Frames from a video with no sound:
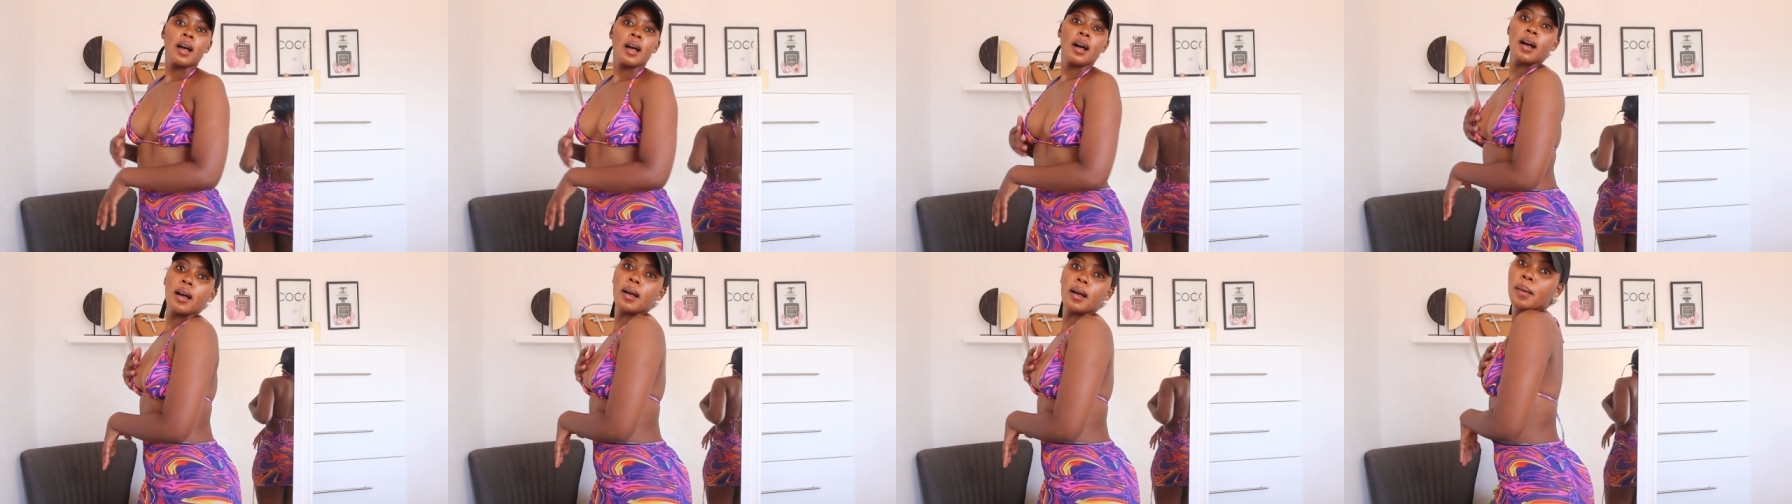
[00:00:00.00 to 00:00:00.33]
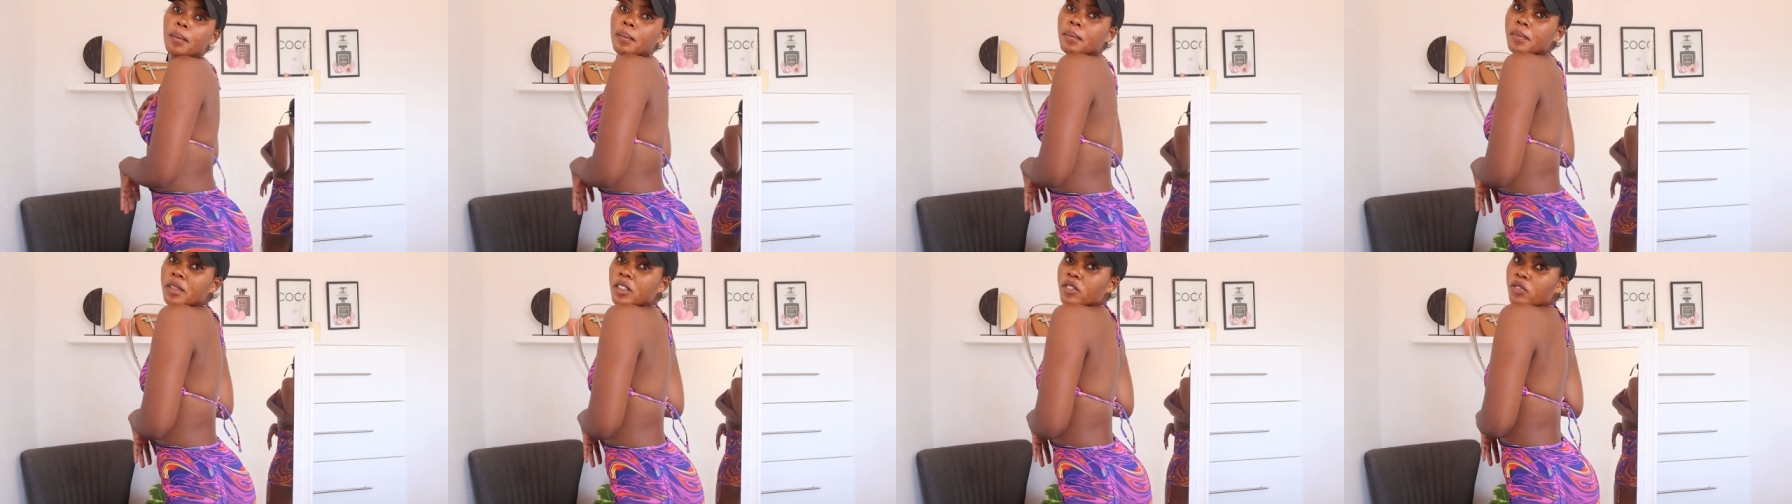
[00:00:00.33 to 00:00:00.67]

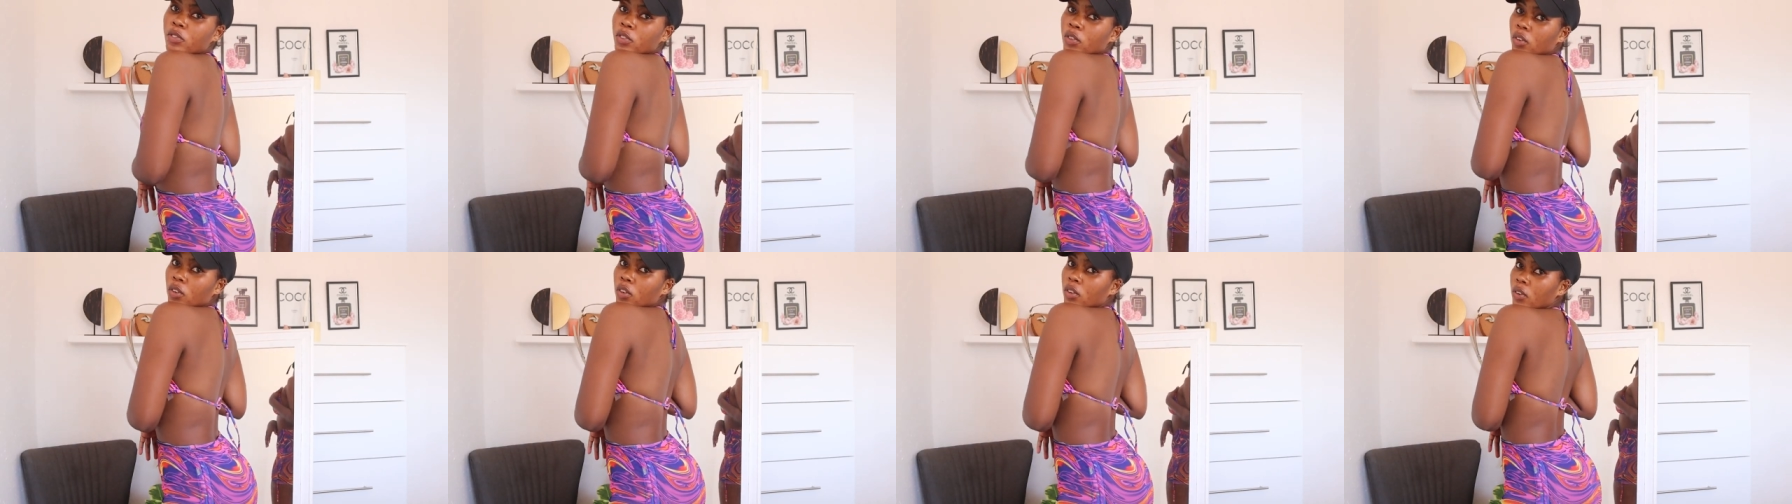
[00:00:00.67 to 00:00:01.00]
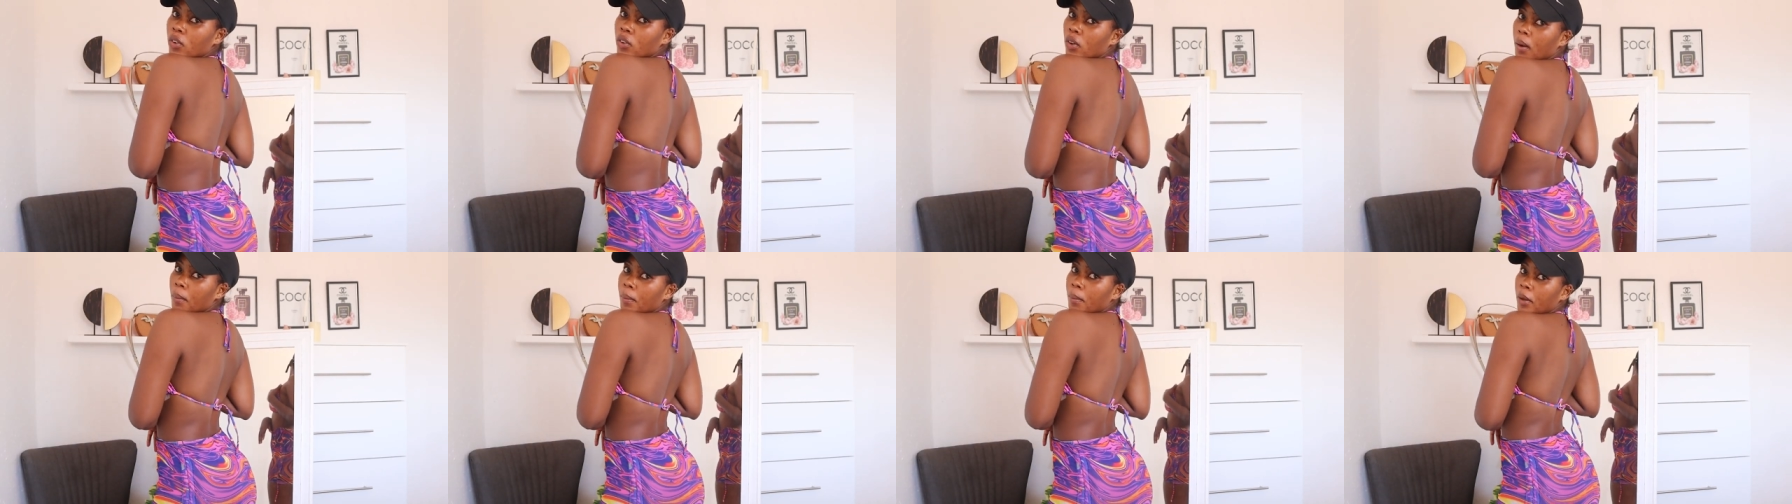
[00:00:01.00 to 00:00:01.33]
If you don't
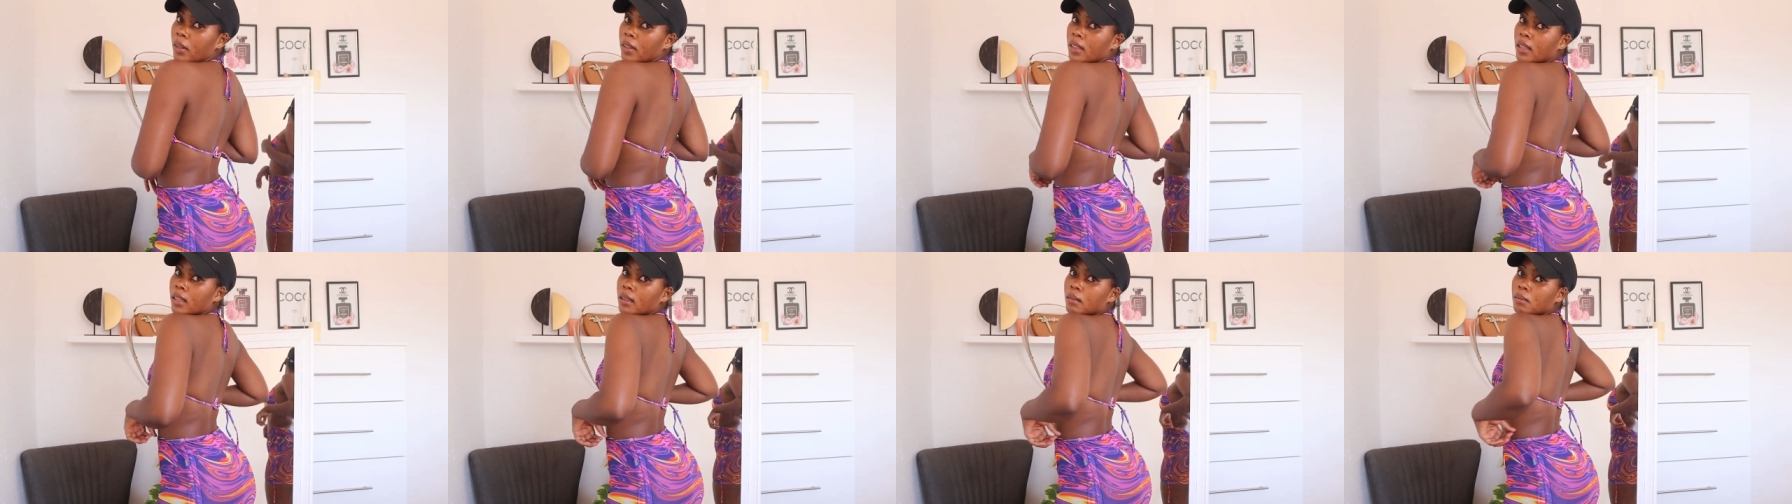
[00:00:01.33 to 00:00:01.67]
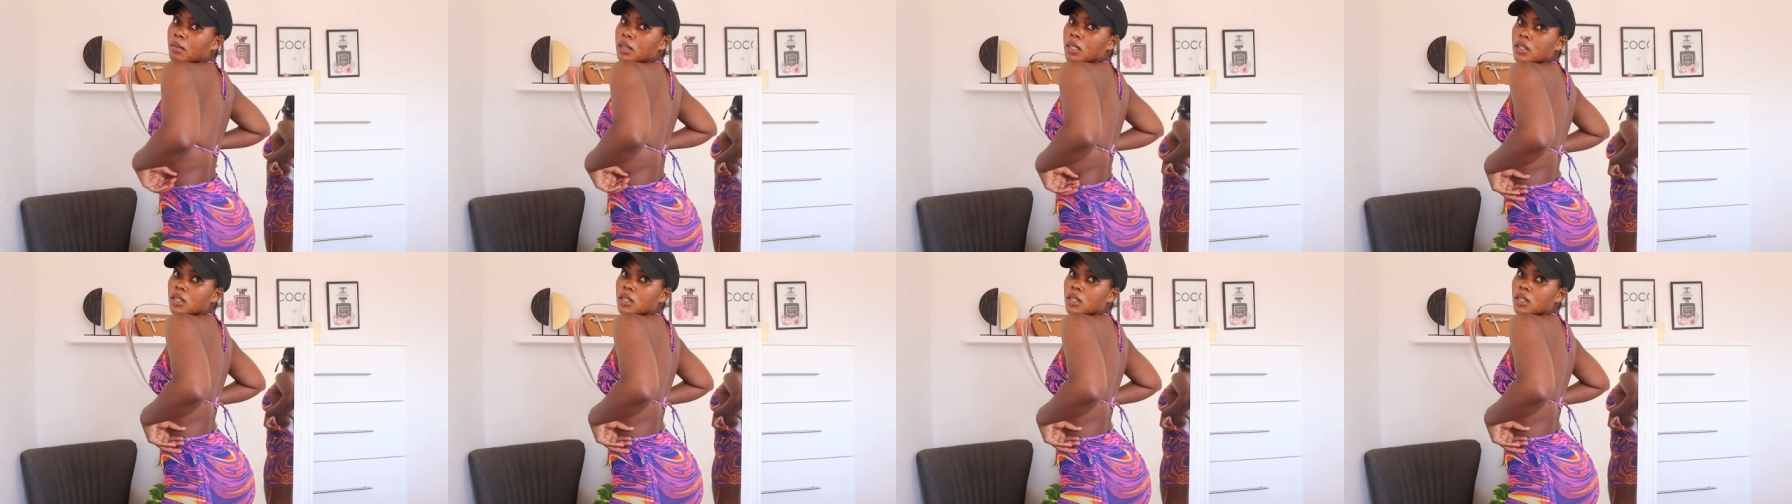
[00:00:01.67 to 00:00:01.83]
know about them,